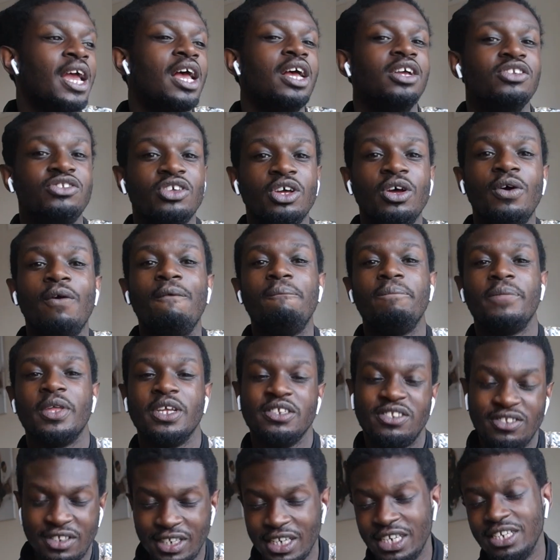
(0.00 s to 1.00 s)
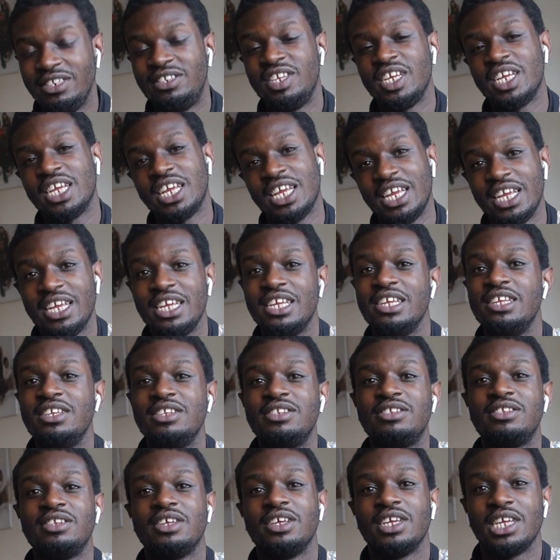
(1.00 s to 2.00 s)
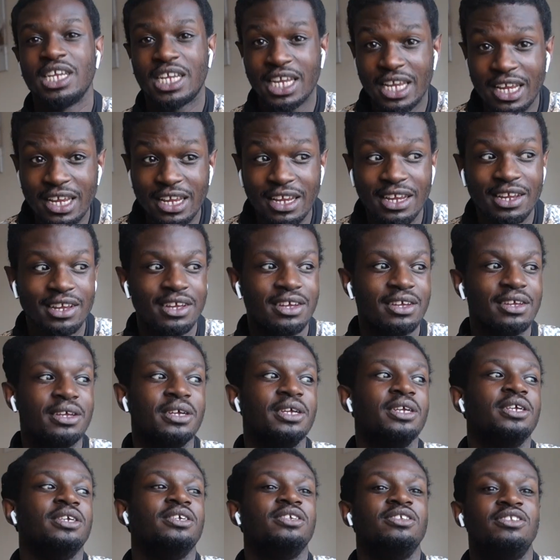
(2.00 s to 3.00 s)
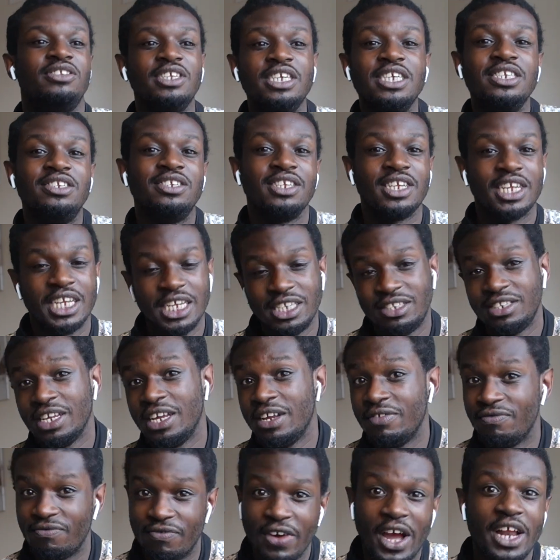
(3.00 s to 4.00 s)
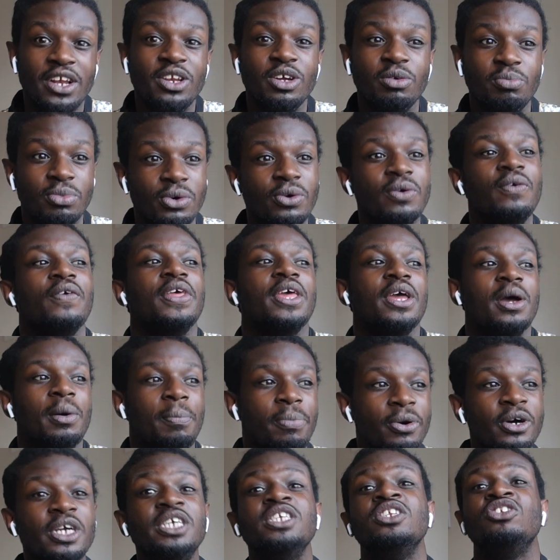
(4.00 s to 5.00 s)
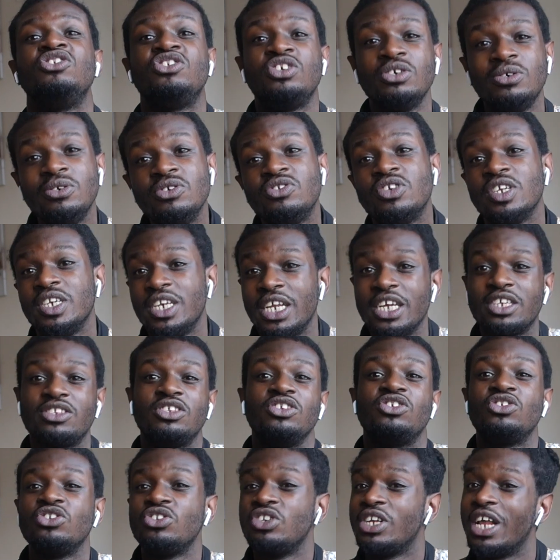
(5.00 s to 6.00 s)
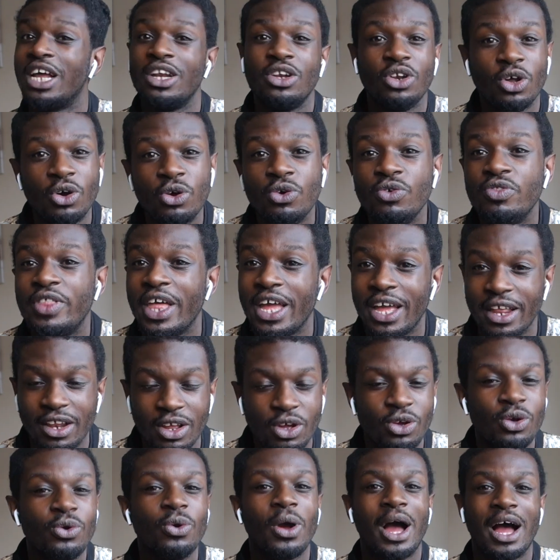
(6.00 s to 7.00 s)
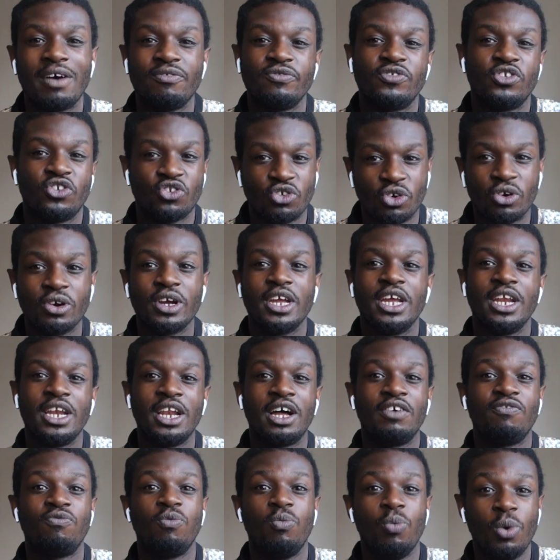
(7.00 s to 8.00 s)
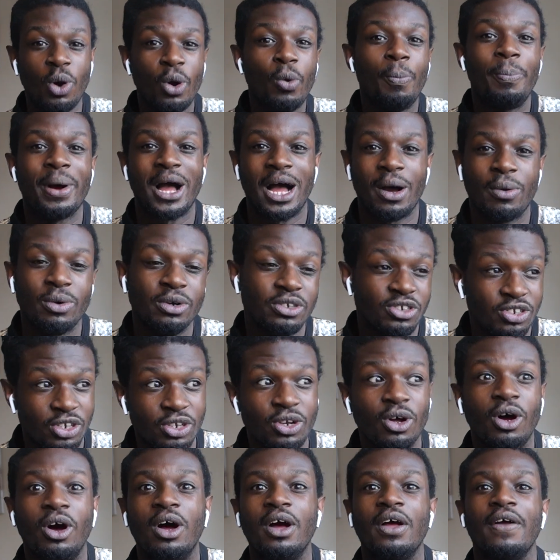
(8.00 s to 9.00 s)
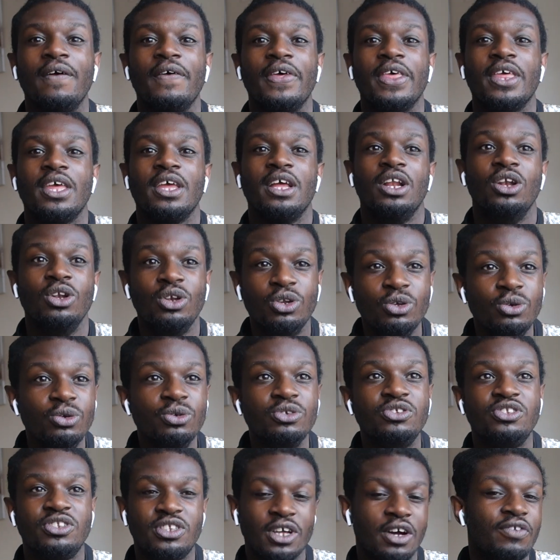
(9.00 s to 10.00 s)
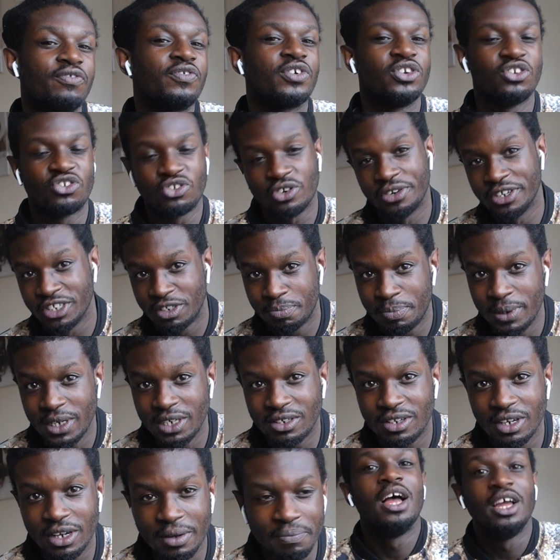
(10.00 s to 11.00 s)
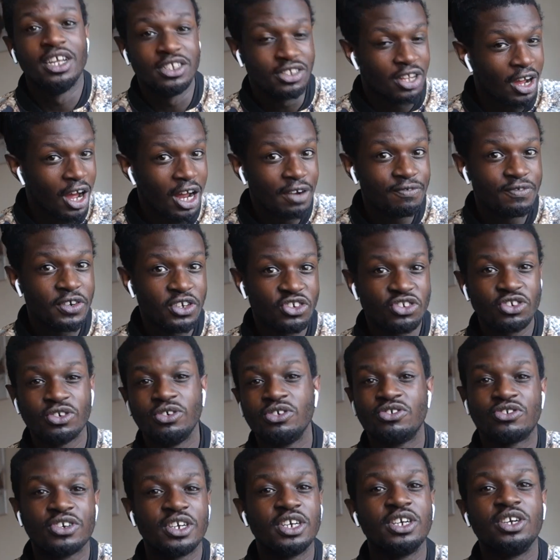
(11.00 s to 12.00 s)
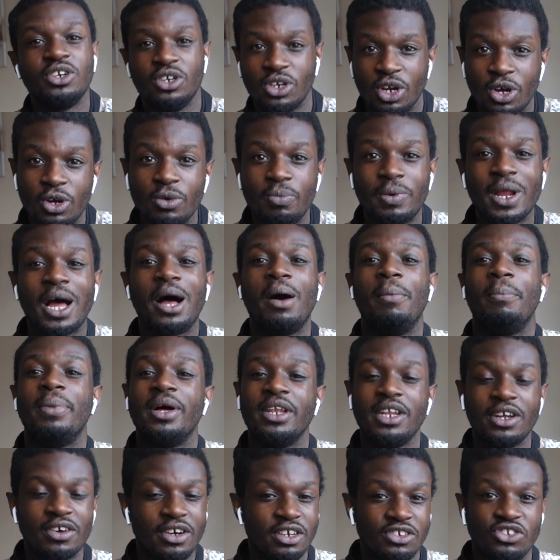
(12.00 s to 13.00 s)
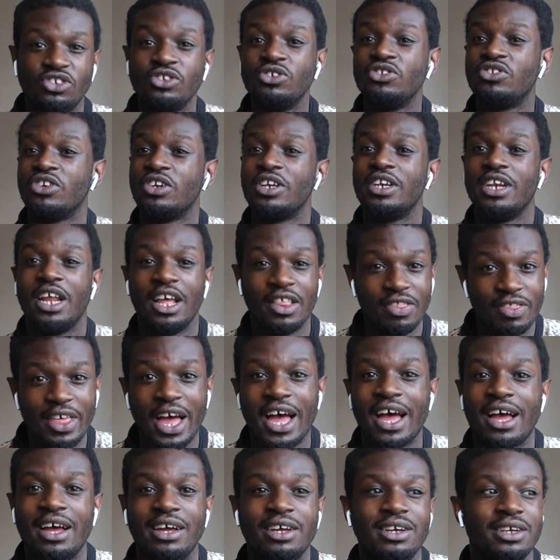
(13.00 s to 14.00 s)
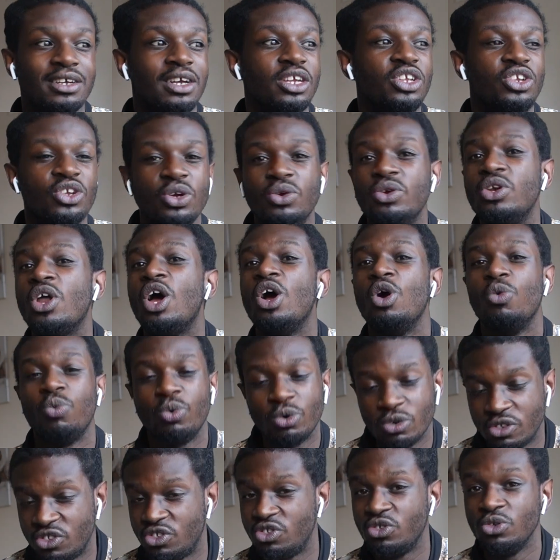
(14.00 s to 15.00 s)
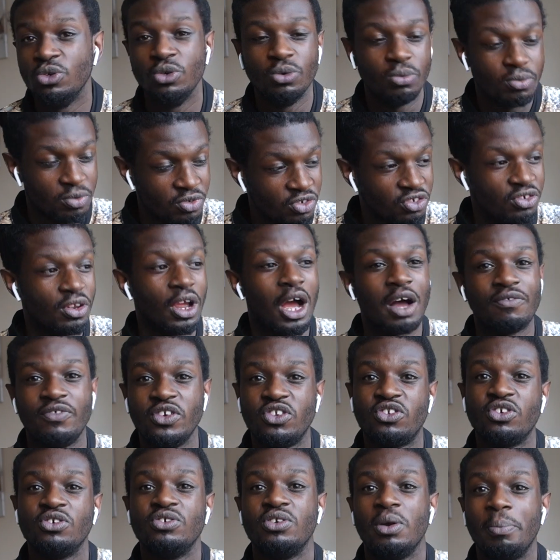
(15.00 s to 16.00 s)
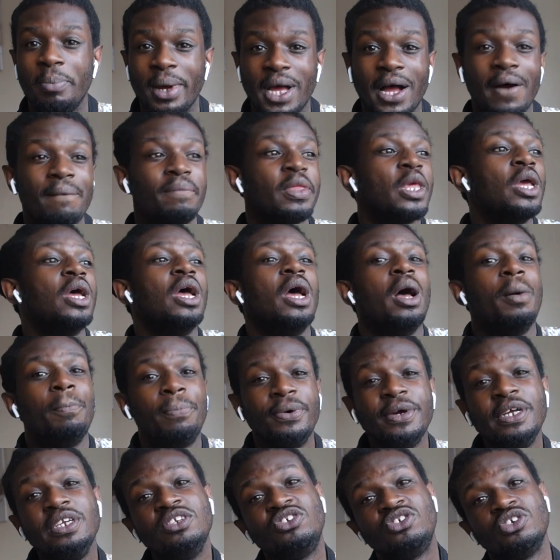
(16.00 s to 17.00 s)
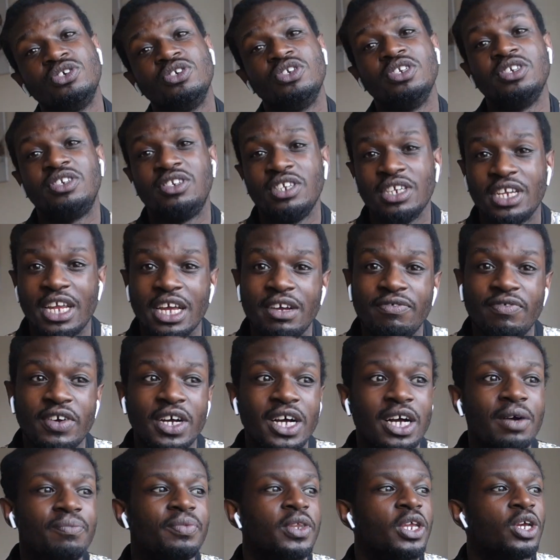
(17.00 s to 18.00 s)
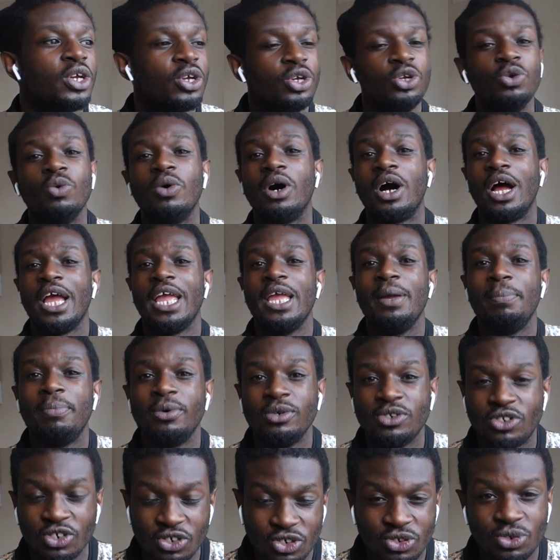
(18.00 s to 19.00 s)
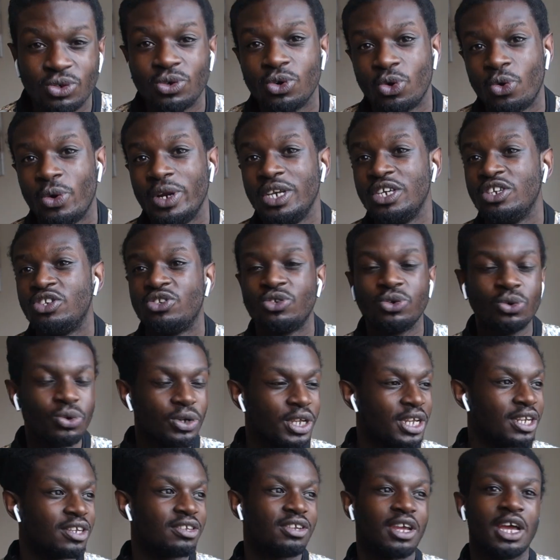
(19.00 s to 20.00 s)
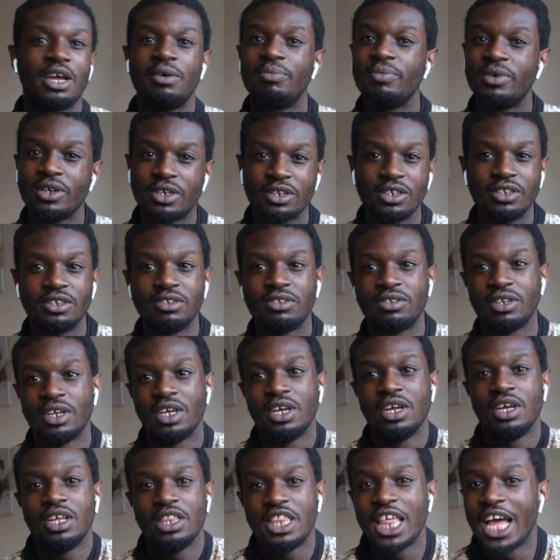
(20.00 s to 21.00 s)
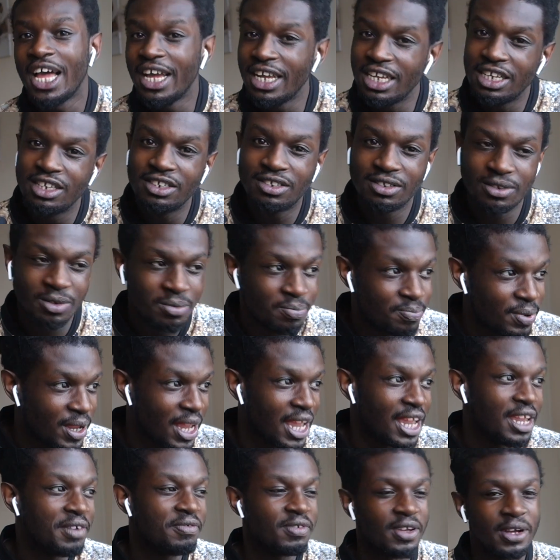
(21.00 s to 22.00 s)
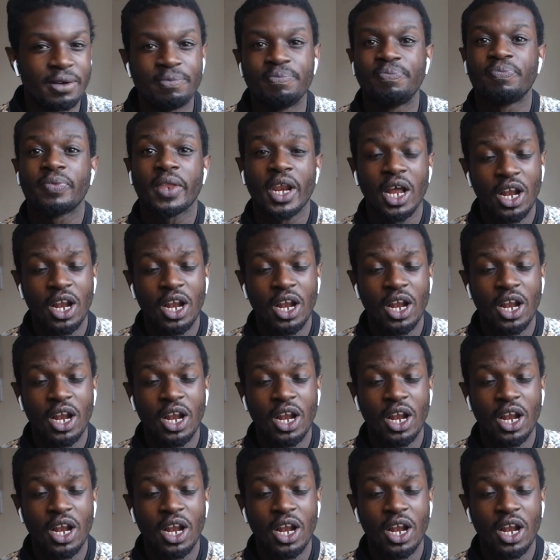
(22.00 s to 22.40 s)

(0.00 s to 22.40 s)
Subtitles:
So seating is key. Seating is invaluable. Putting children next to children that know who have strong enough willpower to not lose self-control and speak to them. It's hard for children, no doubt, but there are children that you know will suit other children better. Putting children together who are able to talk when it's talking time, because that is behavior.